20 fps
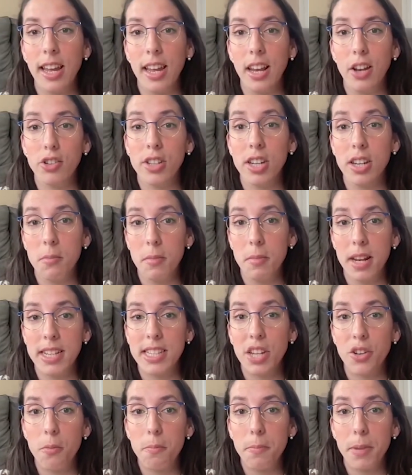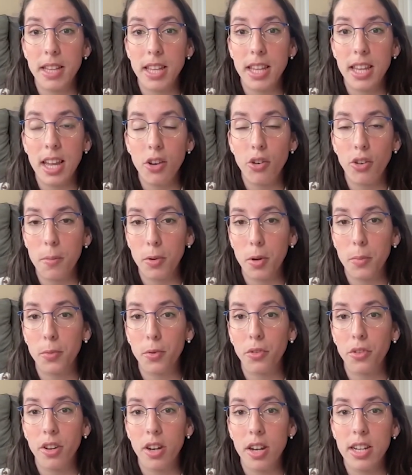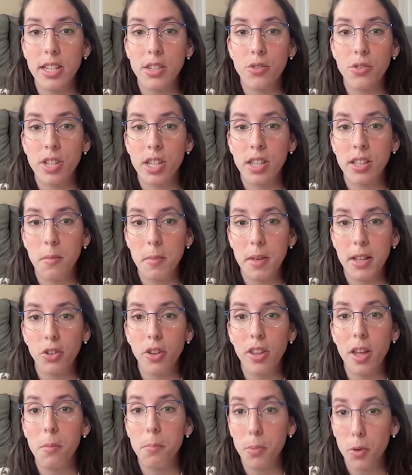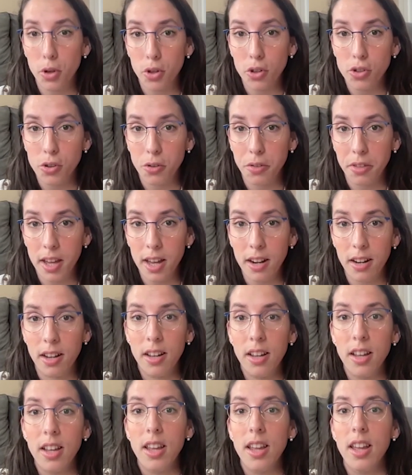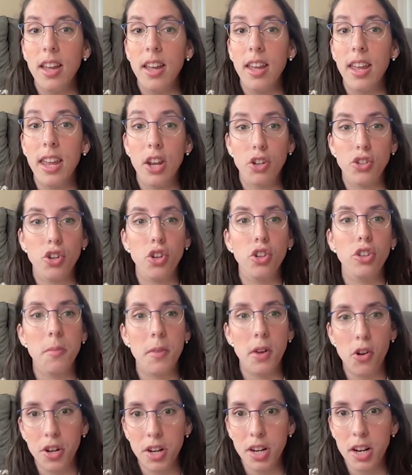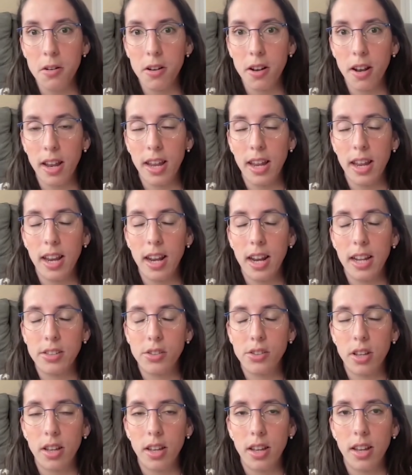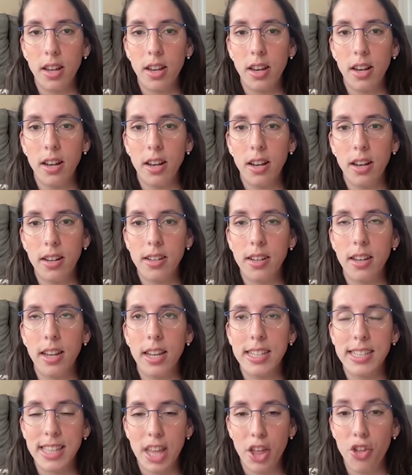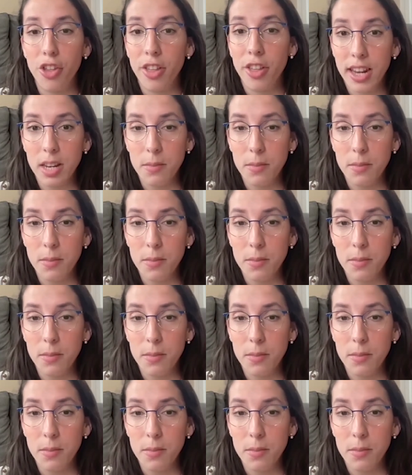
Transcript: What they provide is a feeling of social support, and they not only improve your mood, but they help you not to feel so alone, to give you company,